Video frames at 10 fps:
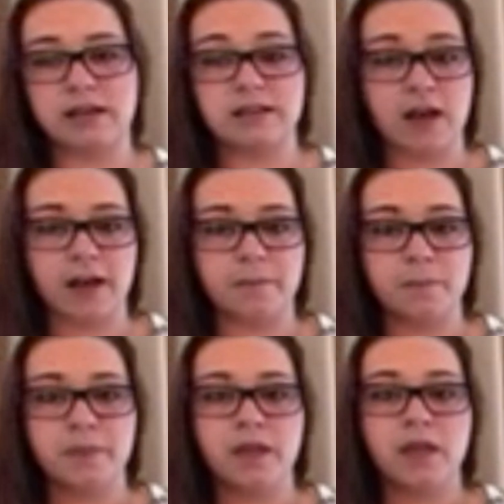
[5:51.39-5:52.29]
at a
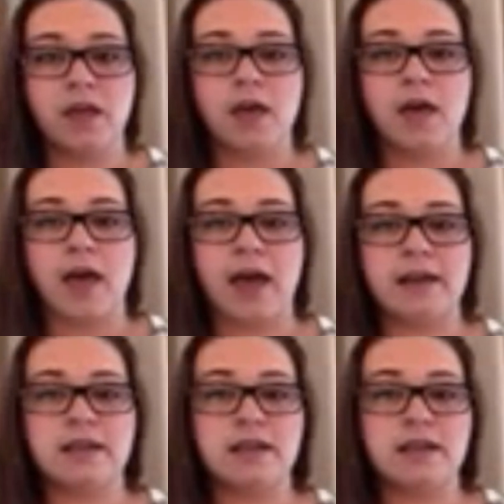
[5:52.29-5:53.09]
time. And